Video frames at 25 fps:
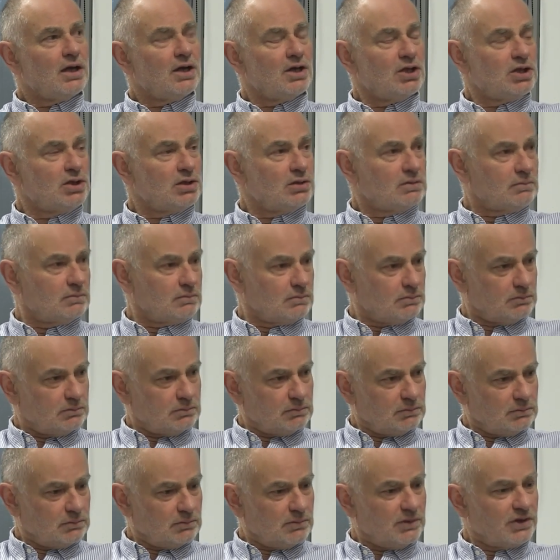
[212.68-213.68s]
in
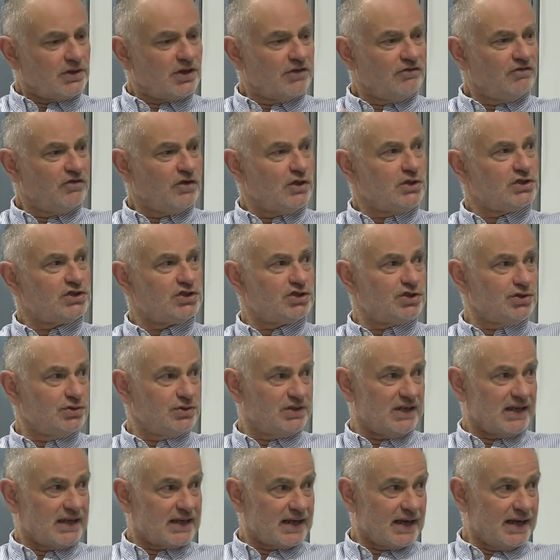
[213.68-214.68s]
the first 2
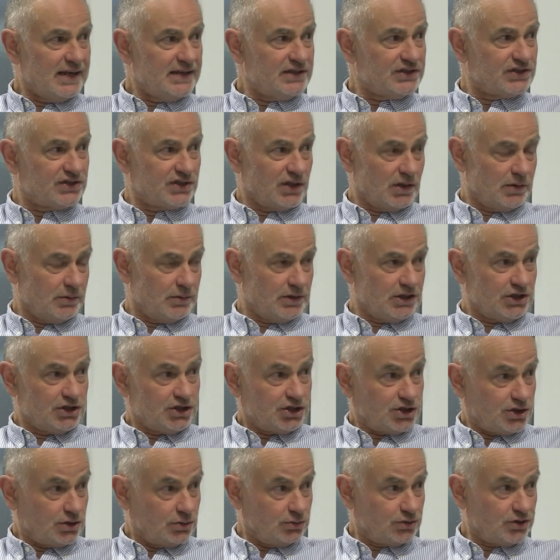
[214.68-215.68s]
decades, so
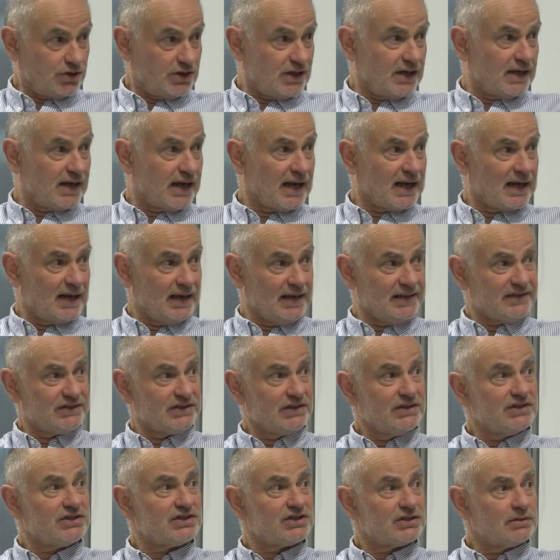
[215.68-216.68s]
in children and
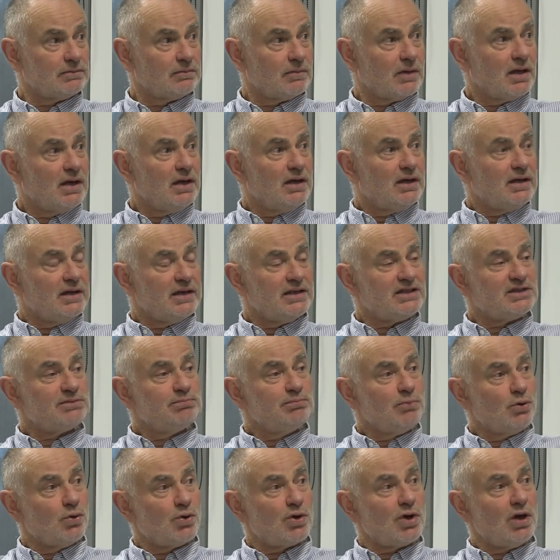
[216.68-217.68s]
adolescents,
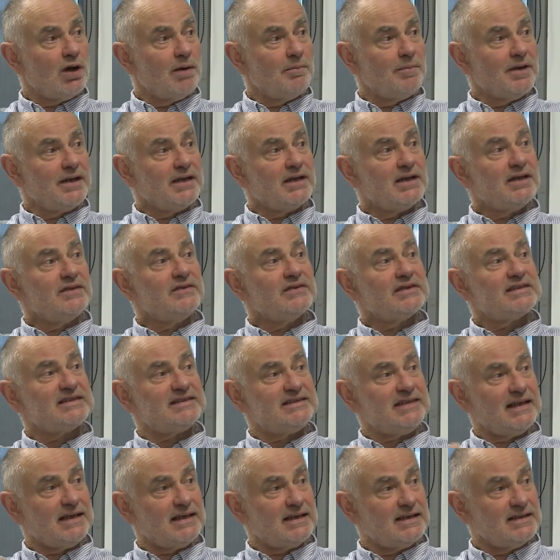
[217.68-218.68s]
it's more common in the
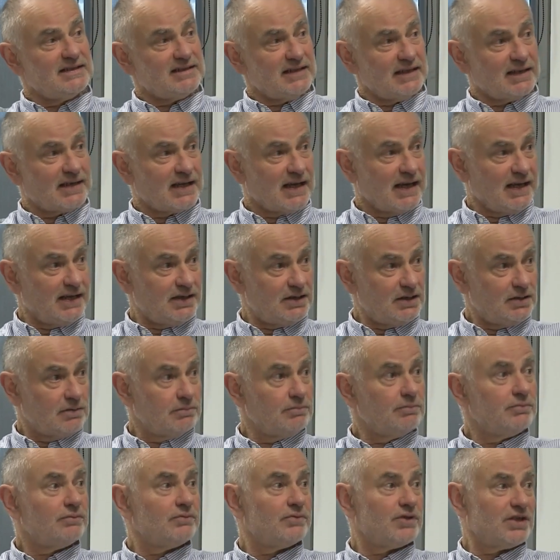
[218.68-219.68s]
second decade
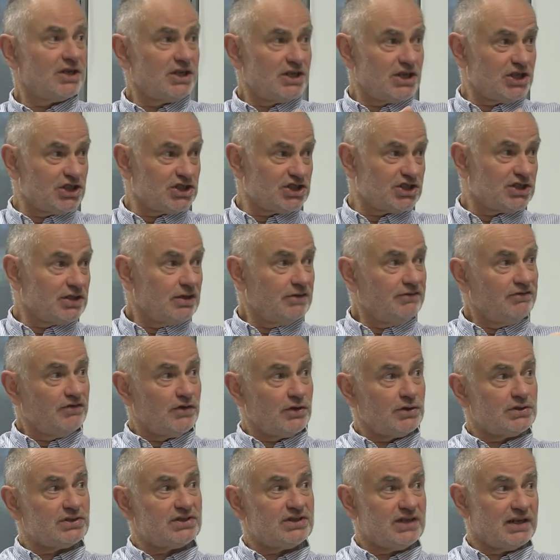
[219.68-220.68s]
than it is in the
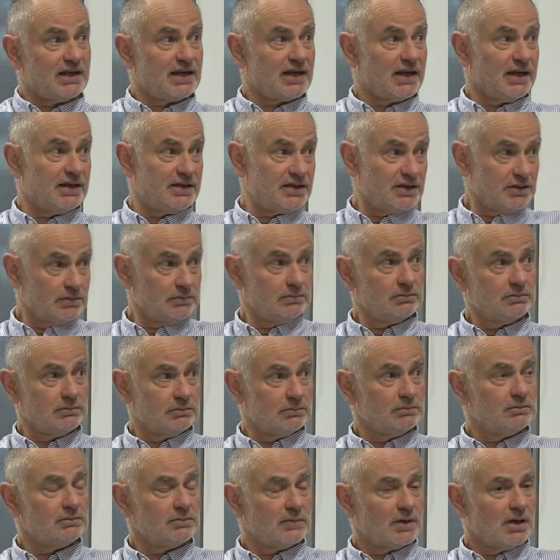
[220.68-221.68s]
first decade.
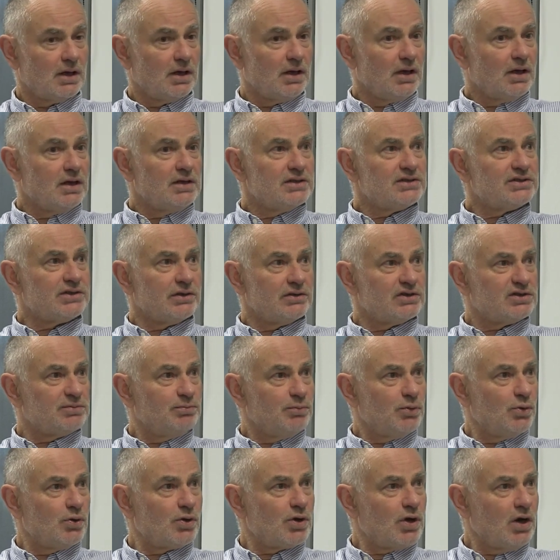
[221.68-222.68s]
So
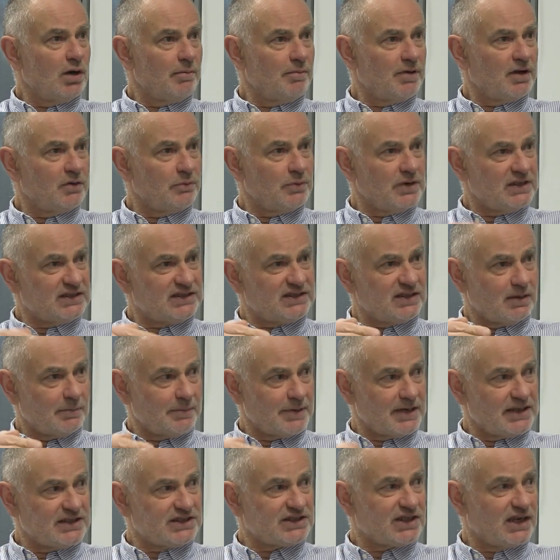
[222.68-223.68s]
it's more common when
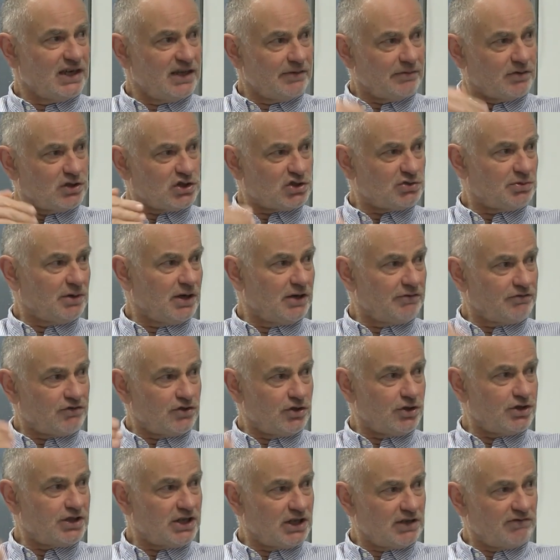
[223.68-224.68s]
someone is 11, 12,
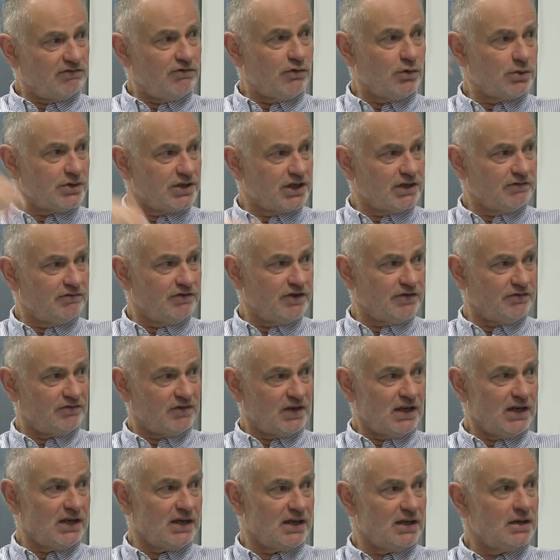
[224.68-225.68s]
13, 14,
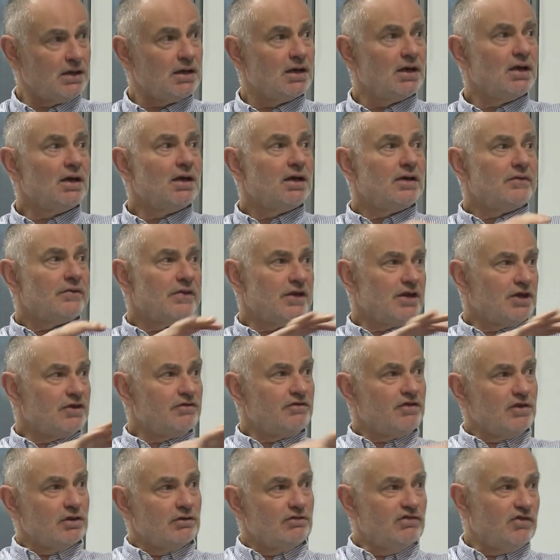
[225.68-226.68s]
15 than
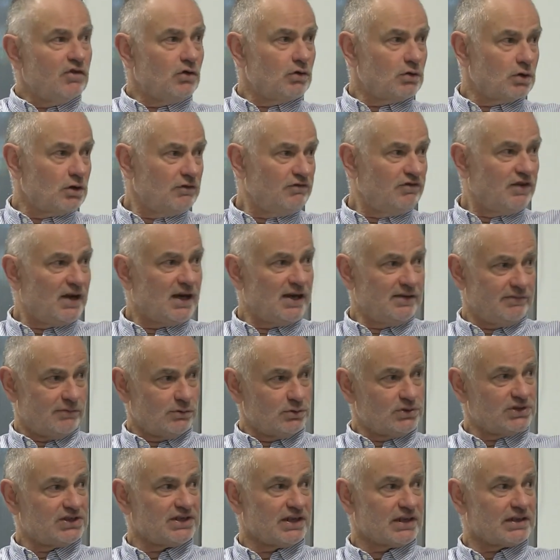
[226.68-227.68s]
if you're 4 or 5
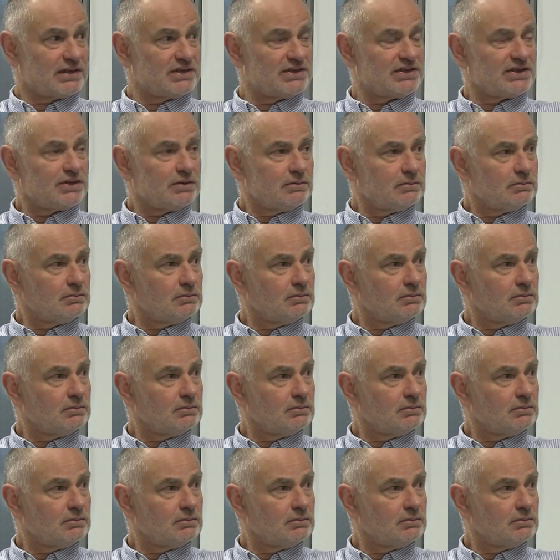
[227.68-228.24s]
or 6.